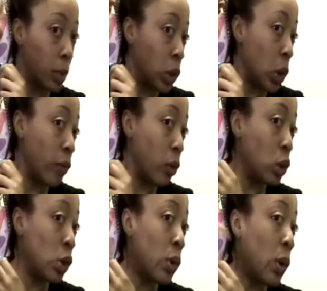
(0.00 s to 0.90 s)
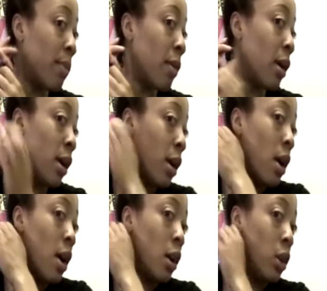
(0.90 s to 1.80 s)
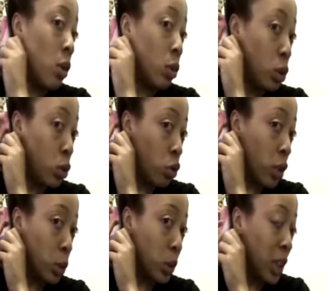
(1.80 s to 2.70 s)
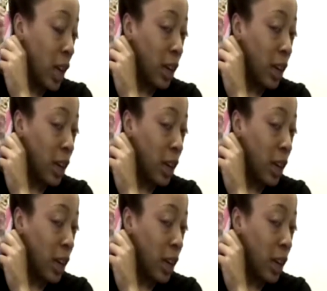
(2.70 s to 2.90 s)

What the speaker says: So if you're doing, you know, 2-strand twists here,